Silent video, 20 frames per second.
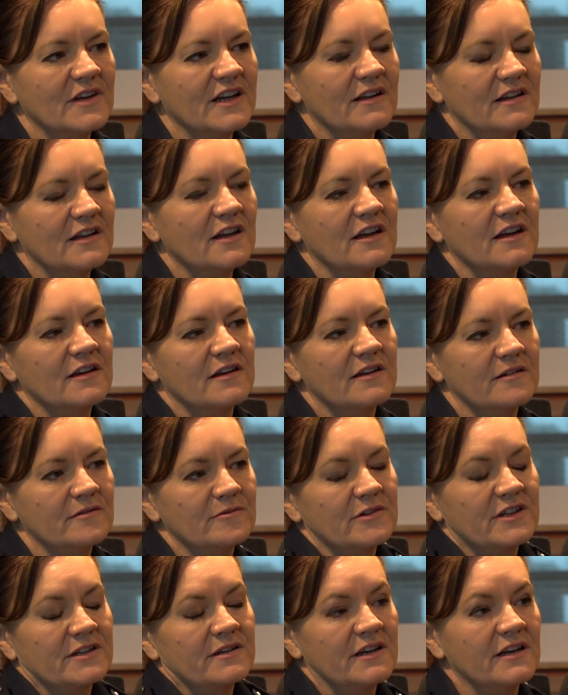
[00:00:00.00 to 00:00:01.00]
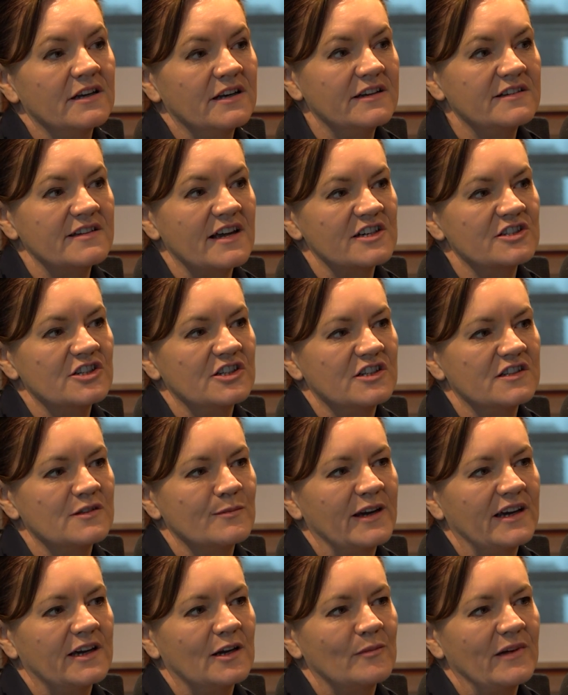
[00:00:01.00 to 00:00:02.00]
It is actually just
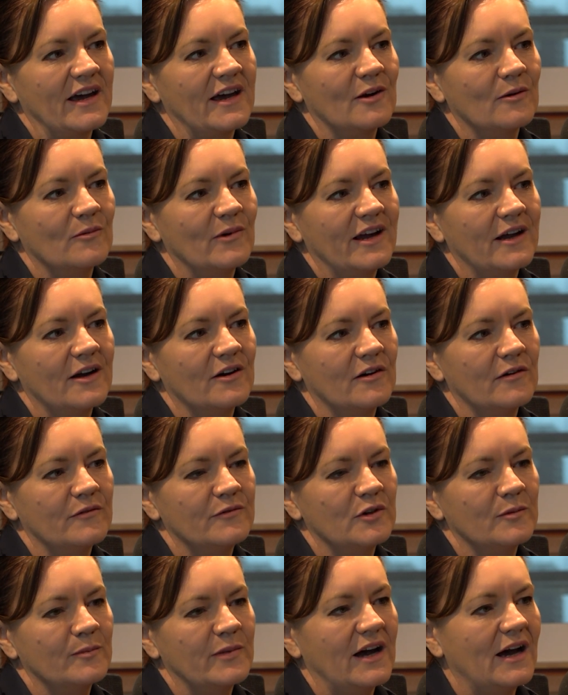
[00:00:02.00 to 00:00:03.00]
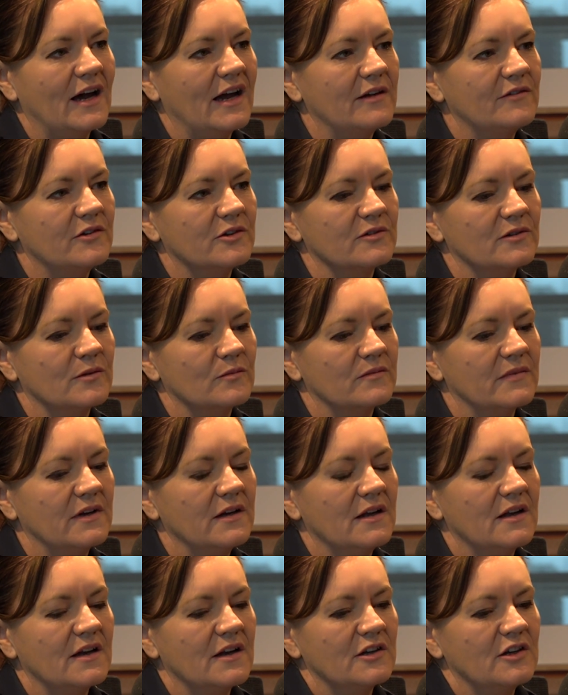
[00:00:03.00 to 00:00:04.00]
being about aware of your behaviour and
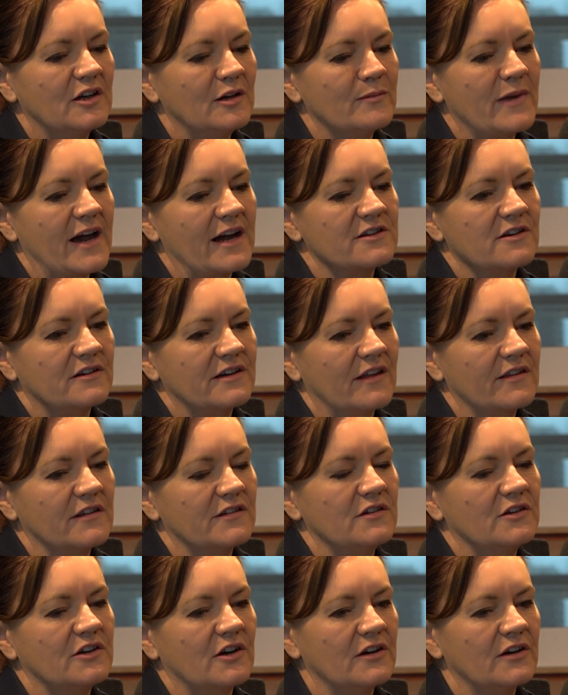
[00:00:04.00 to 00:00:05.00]
your impact on others.